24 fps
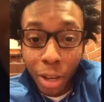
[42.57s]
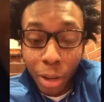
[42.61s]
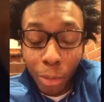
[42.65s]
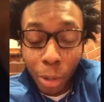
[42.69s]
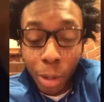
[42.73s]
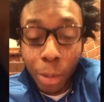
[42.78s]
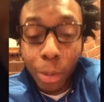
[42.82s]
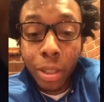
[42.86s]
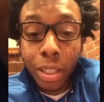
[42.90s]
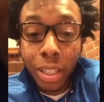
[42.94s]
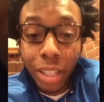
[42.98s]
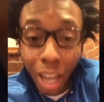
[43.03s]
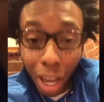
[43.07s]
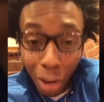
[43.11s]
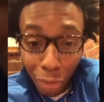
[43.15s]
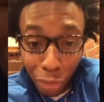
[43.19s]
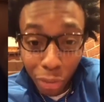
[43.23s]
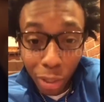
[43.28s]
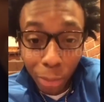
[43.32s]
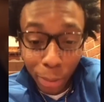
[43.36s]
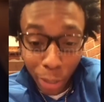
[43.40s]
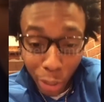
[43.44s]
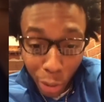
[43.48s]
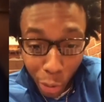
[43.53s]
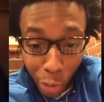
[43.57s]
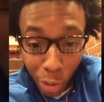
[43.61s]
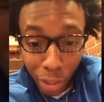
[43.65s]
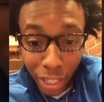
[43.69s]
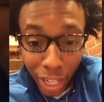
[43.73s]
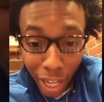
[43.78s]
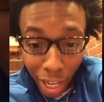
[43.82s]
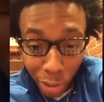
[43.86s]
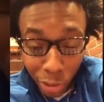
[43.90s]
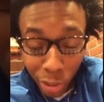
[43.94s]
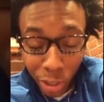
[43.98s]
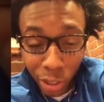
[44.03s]
we would definitely be going
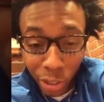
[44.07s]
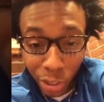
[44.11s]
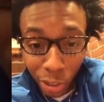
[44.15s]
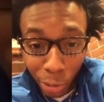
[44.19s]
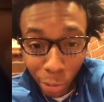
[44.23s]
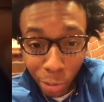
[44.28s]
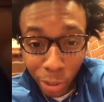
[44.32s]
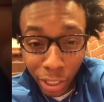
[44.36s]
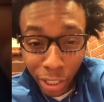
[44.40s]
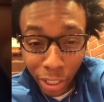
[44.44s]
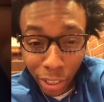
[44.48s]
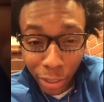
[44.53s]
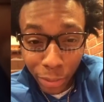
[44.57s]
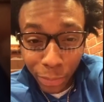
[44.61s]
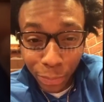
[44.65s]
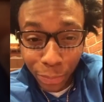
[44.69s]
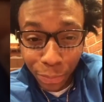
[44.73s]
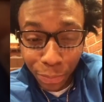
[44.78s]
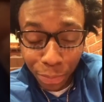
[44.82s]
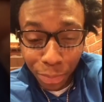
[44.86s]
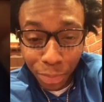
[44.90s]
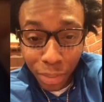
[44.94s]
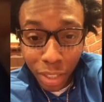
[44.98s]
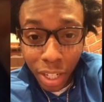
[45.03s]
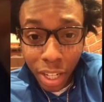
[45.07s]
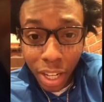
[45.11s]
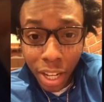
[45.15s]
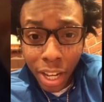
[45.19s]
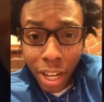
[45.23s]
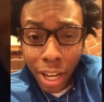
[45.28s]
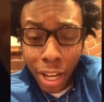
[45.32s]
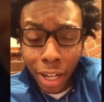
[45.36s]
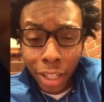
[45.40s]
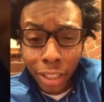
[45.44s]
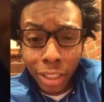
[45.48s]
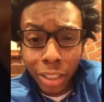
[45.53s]
down to this hotel.
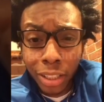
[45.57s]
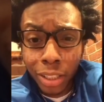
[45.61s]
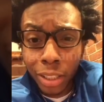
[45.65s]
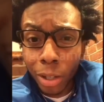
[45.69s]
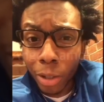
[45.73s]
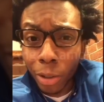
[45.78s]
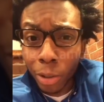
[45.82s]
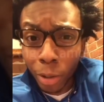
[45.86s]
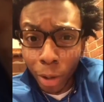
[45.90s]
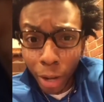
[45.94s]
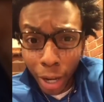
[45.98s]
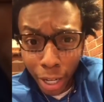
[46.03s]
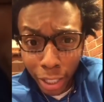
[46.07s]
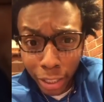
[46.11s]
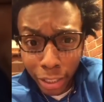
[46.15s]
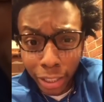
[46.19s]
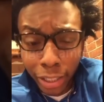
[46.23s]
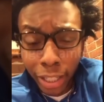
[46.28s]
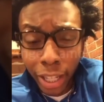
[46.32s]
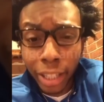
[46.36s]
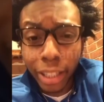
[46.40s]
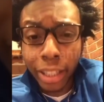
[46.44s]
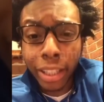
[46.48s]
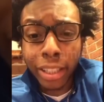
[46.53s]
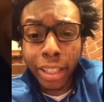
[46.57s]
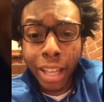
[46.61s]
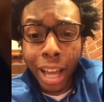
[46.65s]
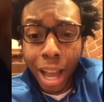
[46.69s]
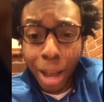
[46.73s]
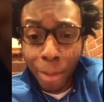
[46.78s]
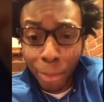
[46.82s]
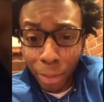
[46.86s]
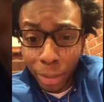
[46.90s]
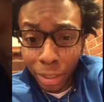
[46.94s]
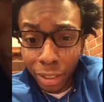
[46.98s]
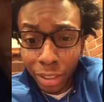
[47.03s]
And this is so crazy that this
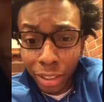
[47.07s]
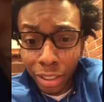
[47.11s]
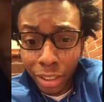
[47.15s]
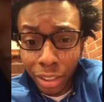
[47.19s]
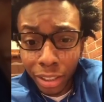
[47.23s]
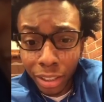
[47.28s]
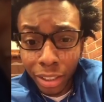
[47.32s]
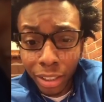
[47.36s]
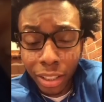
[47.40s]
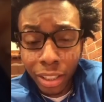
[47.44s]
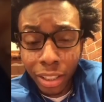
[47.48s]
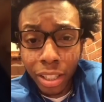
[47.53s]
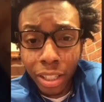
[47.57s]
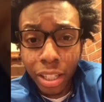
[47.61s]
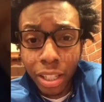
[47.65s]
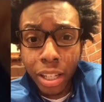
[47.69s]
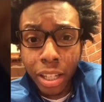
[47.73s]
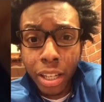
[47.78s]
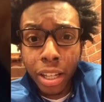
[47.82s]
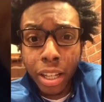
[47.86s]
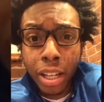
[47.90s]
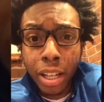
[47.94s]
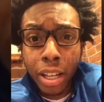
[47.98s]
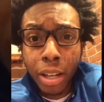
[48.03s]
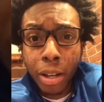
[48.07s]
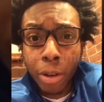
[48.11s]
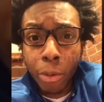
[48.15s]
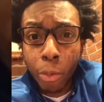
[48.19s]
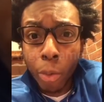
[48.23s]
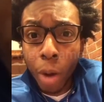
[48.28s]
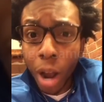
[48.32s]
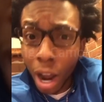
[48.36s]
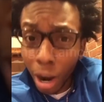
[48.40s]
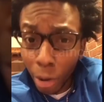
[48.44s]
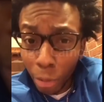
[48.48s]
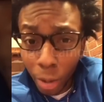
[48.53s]
happens
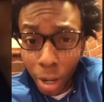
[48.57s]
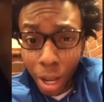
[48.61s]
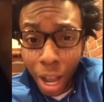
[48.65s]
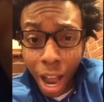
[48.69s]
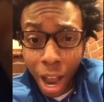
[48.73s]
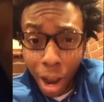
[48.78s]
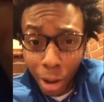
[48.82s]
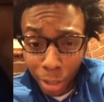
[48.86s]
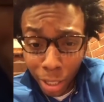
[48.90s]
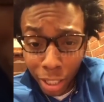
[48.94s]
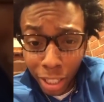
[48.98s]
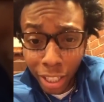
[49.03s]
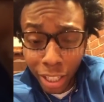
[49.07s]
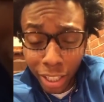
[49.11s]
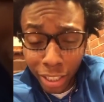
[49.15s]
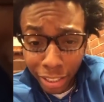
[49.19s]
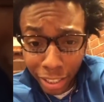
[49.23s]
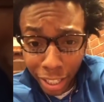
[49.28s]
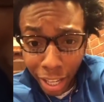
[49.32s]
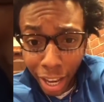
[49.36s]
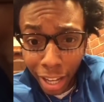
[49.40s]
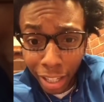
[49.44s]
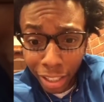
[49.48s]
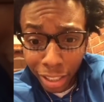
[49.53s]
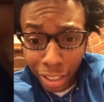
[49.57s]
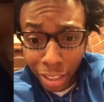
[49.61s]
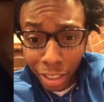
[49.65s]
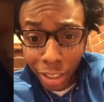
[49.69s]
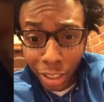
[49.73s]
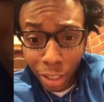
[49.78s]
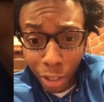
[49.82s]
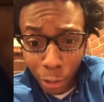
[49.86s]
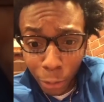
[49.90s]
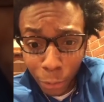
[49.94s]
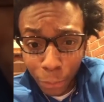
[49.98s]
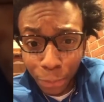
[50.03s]
while we're out here in Texas.
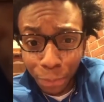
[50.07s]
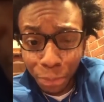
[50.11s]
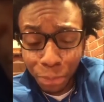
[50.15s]
So